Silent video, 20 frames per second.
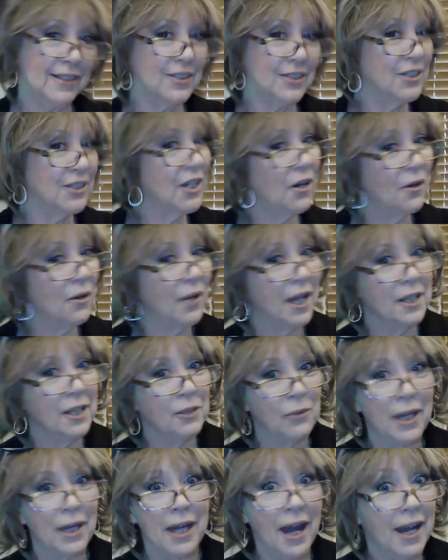So
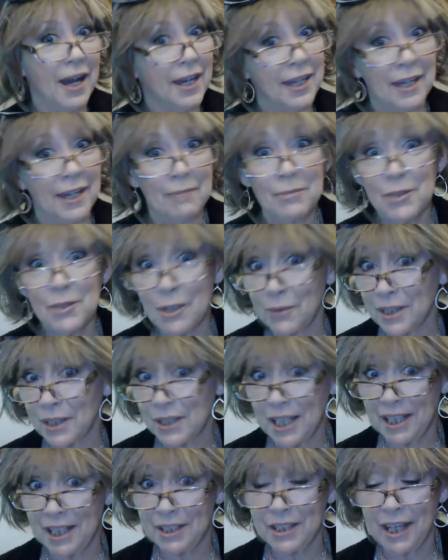anyway, I am so
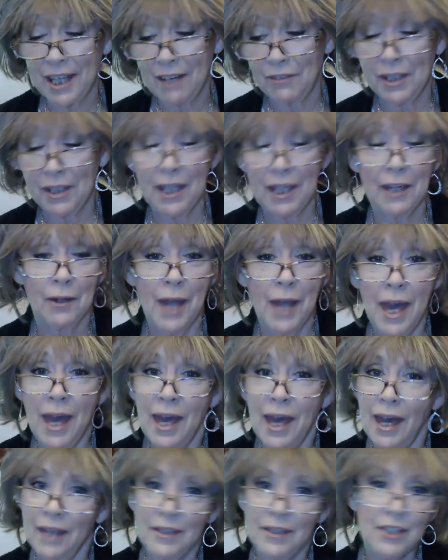excited to have you here
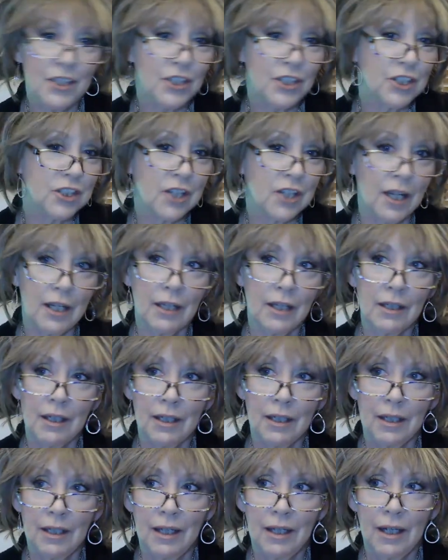and this is just gonna,
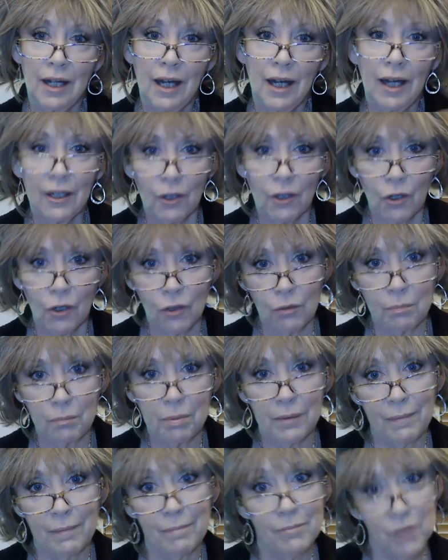I hope,
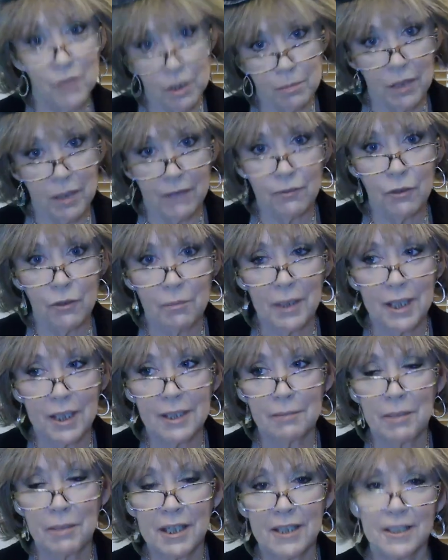just be a few minutes
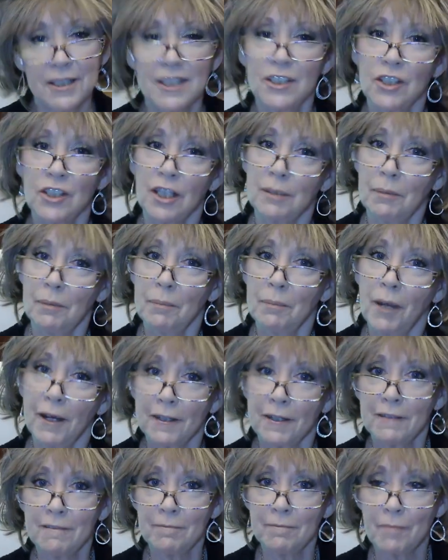because it's gonna be part
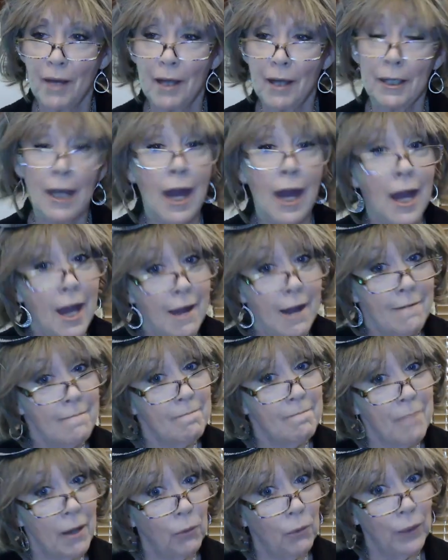of my
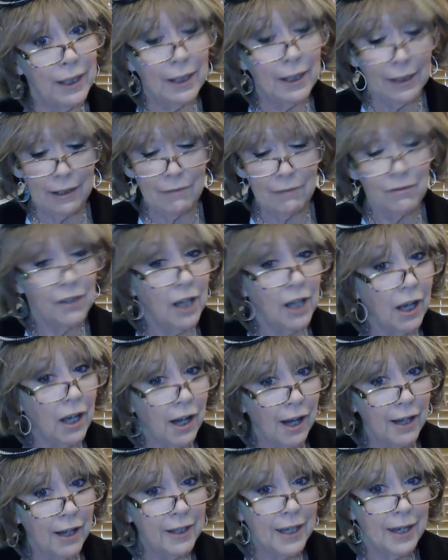my weekly
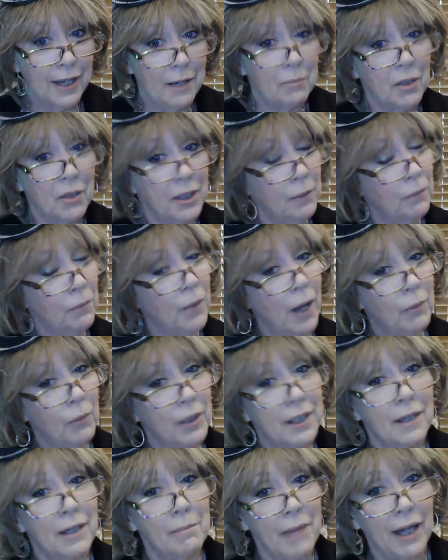vlog and I'm gonna I wanna
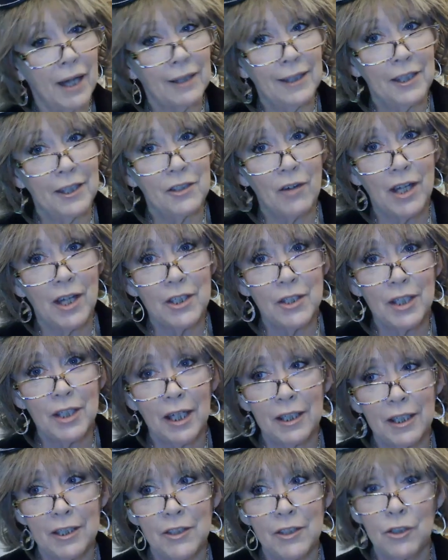come back later on
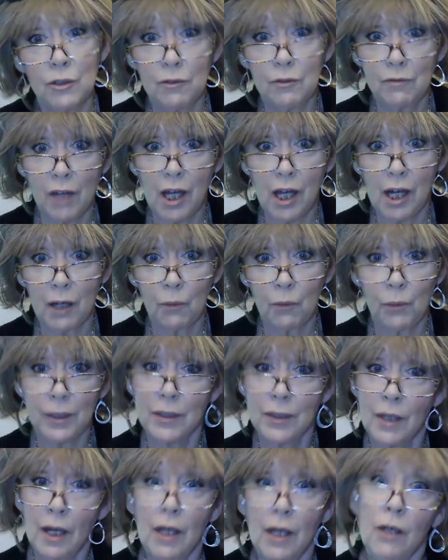tonight and do vlog
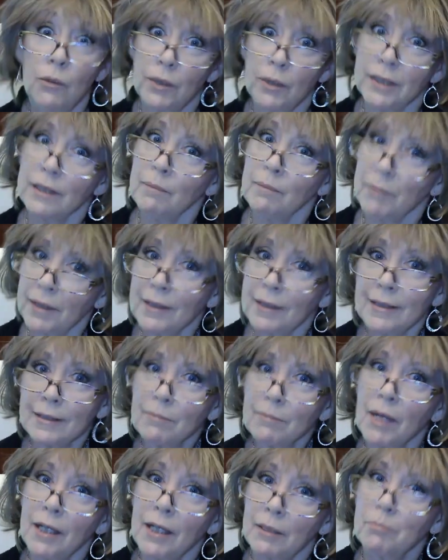with, with some,
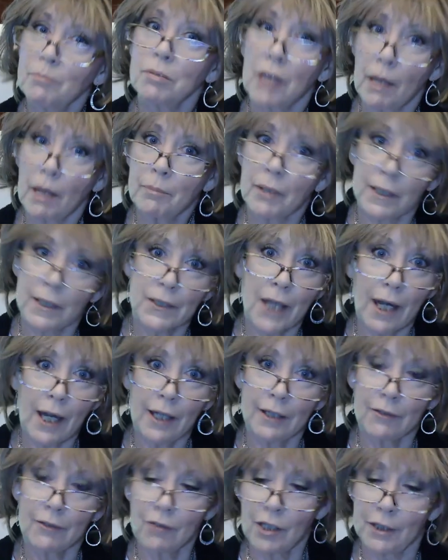some kind of proper
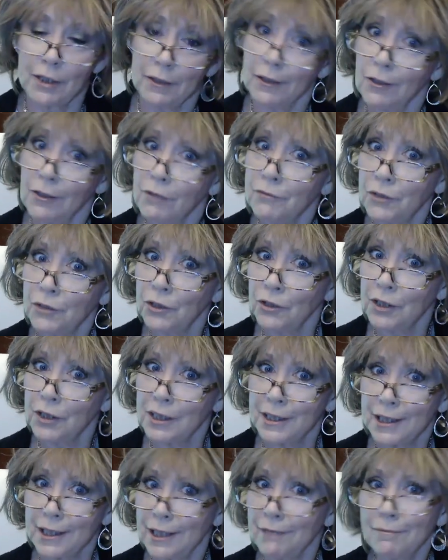attire on, you know, for New
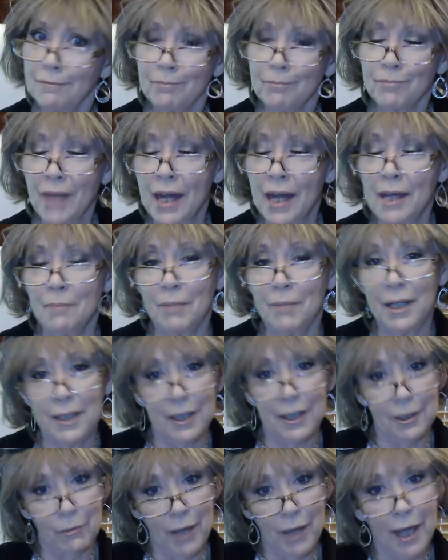Year's Eve. But
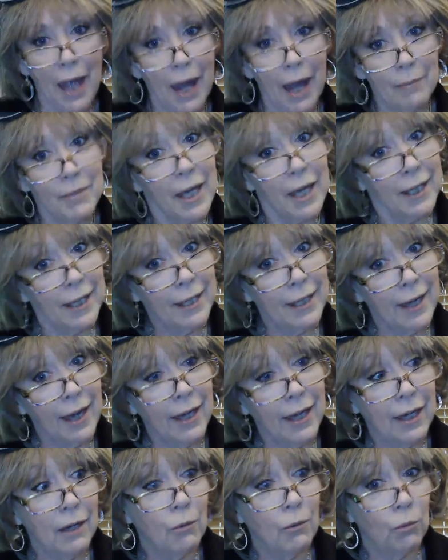anyway, I'm taking
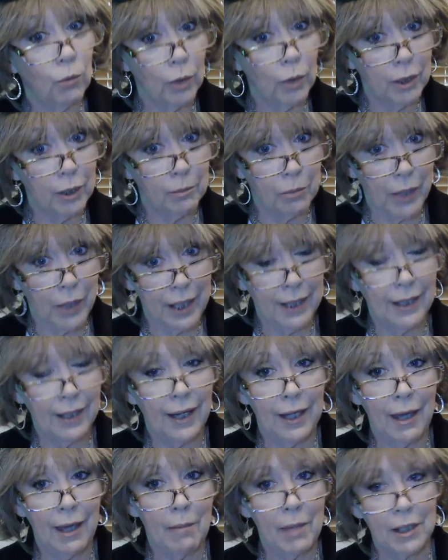a work break. I
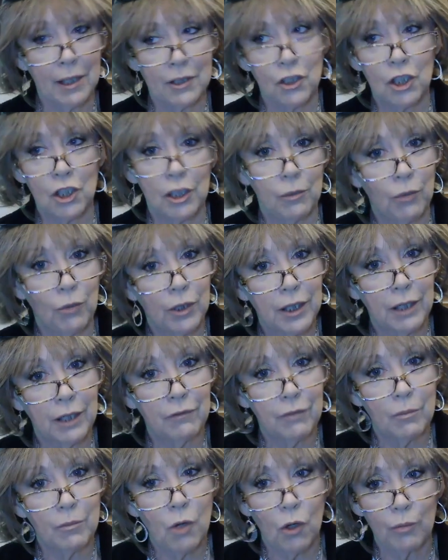am actually working
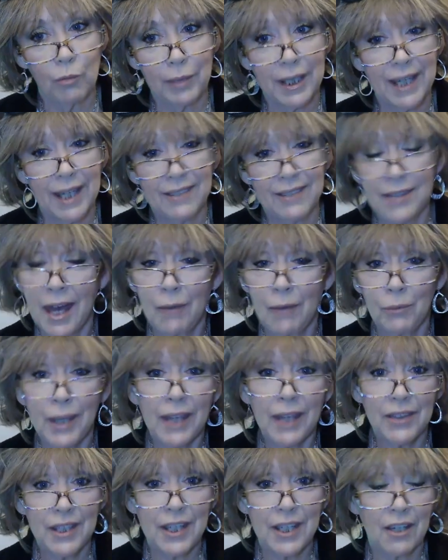from home again and we had
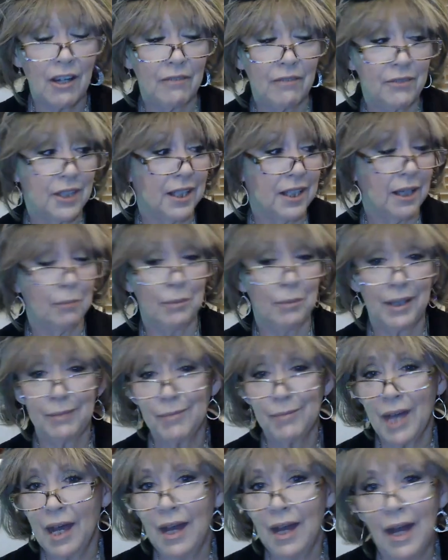the day off today, but
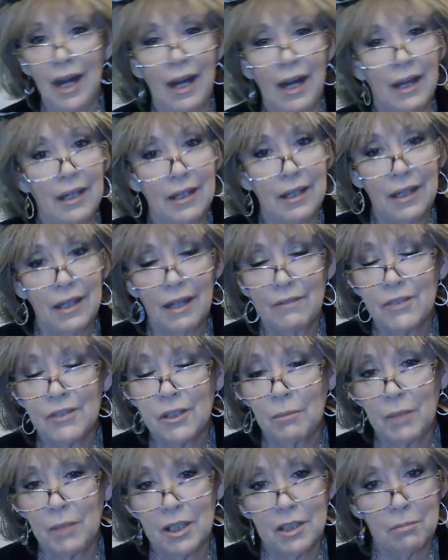I have so
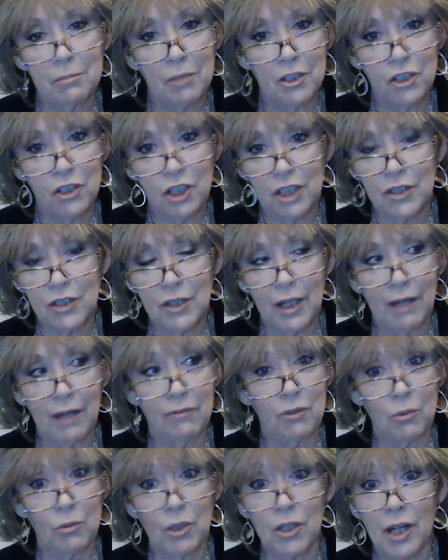many spreadsheets that I have
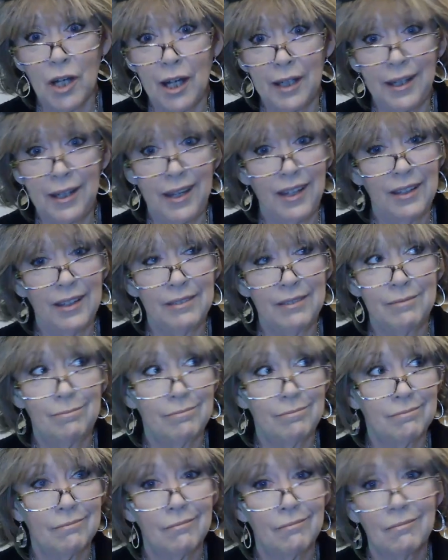to work on and
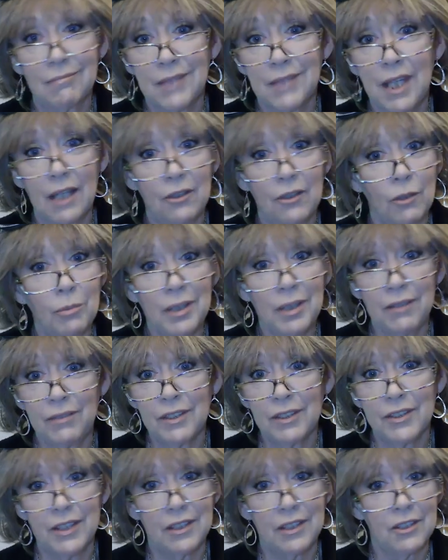yeah, nobody
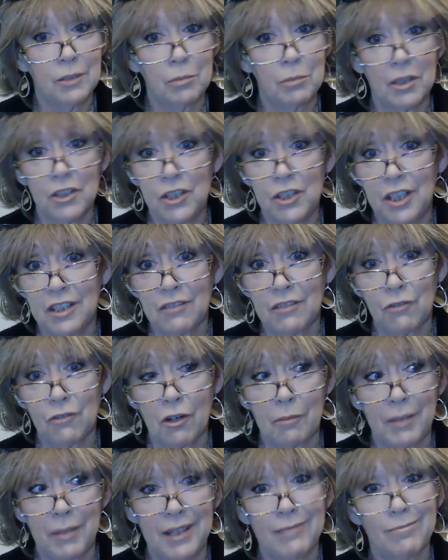fills in the spreadsheets for
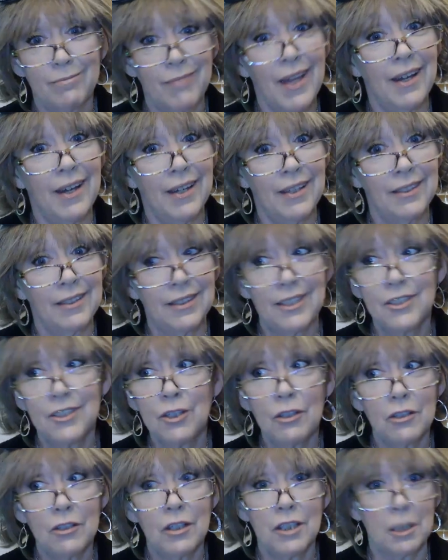me. There's
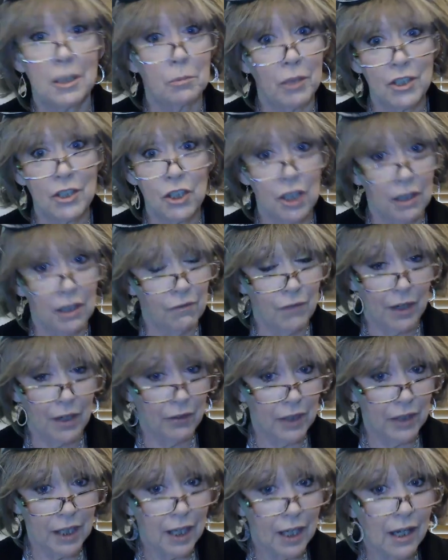no spreadsheet
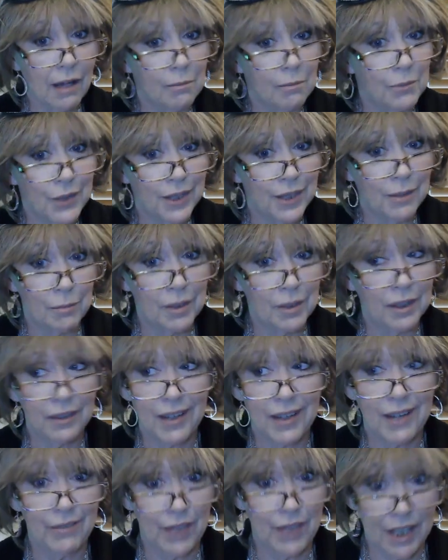fairy that comes in the middle
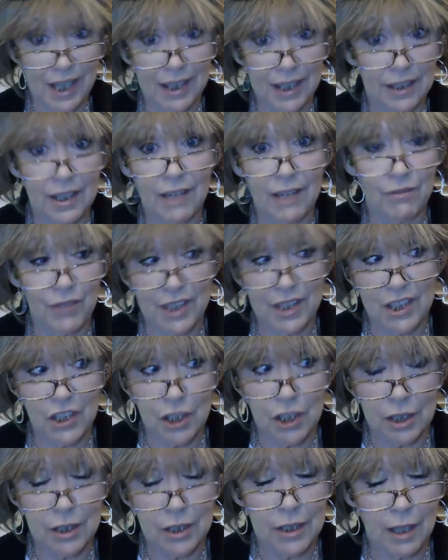of the night and
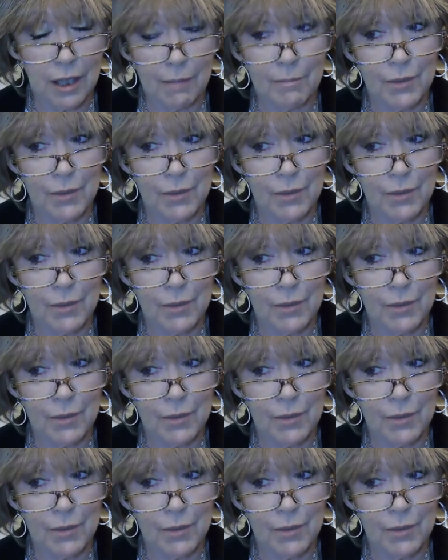finishes them.